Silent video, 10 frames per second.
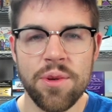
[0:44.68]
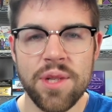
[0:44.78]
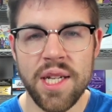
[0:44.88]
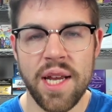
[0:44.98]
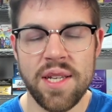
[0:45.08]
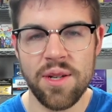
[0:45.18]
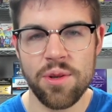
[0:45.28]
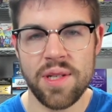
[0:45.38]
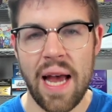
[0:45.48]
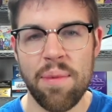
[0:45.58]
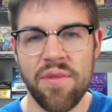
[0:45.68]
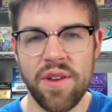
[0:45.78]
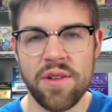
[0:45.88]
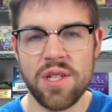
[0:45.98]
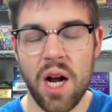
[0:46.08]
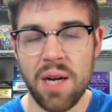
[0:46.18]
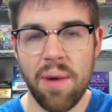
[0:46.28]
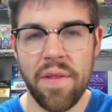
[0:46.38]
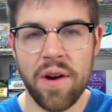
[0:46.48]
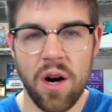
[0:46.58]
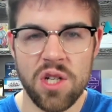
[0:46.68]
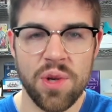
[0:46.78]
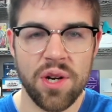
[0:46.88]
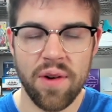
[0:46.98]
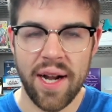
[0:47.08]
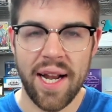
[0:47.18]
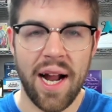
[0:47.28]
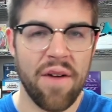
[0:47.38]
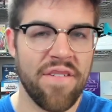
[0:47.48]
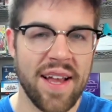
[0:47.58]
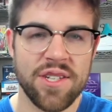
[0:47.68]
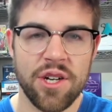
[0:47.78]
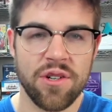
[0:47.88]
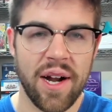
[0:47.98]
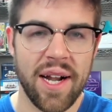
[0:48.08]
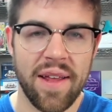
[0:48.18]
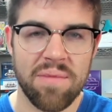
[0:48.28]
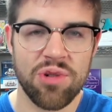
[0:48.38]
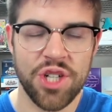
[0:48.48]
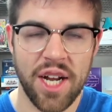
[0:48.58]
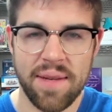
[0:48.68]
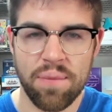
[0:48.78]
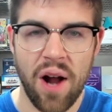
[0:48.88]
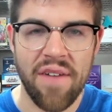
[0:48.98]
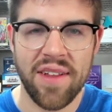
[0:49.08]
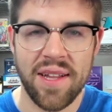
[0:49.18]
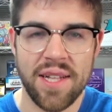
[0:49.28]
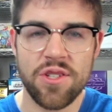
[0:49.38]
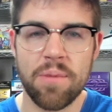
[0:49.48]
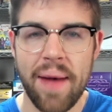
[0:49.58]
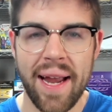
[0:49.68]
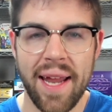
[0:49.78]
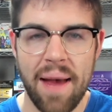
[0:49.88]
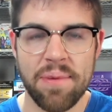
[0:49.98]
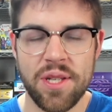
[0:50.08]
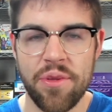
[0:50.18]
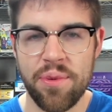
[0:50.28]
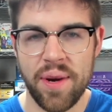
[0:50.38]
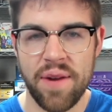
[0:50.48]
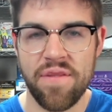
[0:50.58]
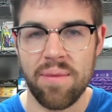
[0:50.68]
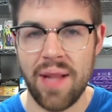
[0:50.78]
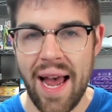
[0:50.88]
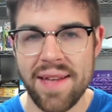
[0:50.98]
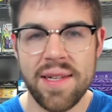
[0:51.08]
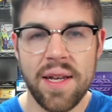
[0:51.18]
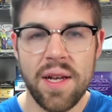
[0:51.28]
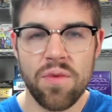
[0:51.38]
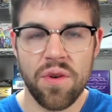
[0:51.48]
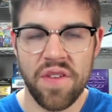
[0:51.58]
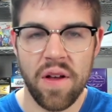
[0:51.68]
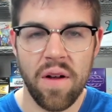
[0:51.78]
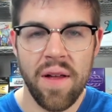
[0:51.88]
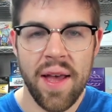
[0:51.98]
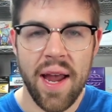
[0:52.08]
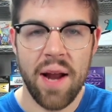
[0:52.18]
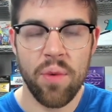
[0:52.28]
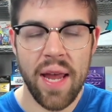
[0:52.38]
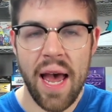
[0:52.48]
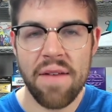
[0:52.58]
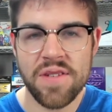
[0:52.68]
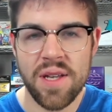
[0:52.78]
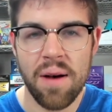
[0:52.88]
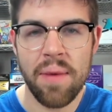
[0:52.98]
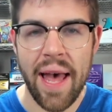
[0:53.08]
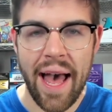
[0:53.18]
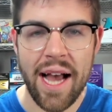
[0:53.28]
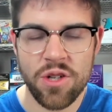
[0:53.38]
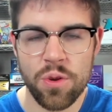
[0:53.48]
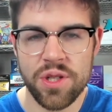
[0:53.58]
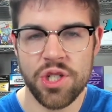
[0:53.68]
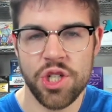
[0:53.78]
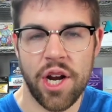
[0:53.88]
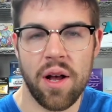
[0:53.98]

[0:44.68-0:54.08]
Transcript: today's new slab reveals, talking about the cards we graded, how fast they're graded, and the projected profit, let's look back at episode 3 from last reveal, and we have some actual sales